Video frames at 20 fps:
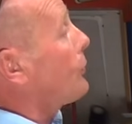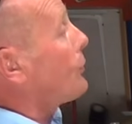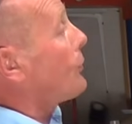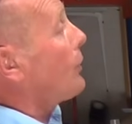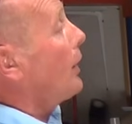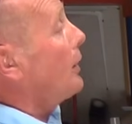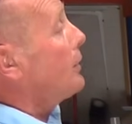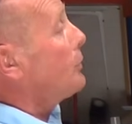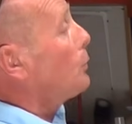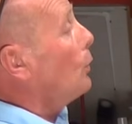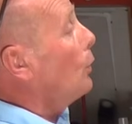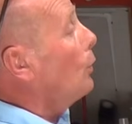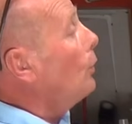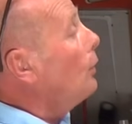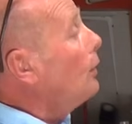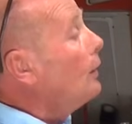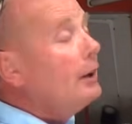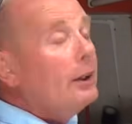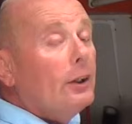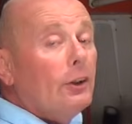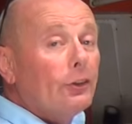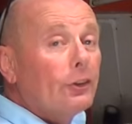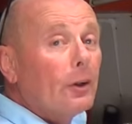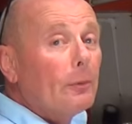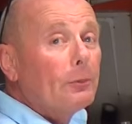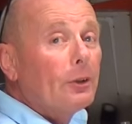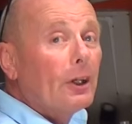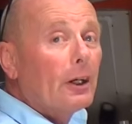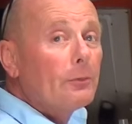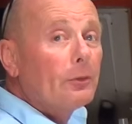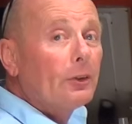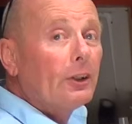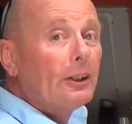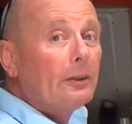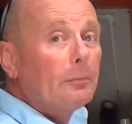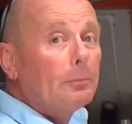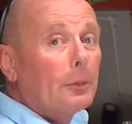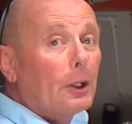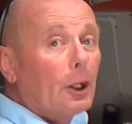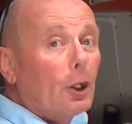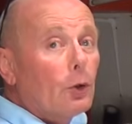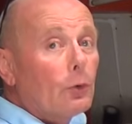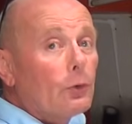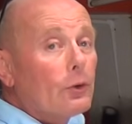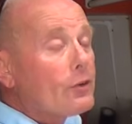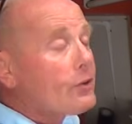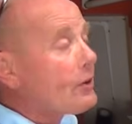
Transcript: the sidewall, sometimes hidden below the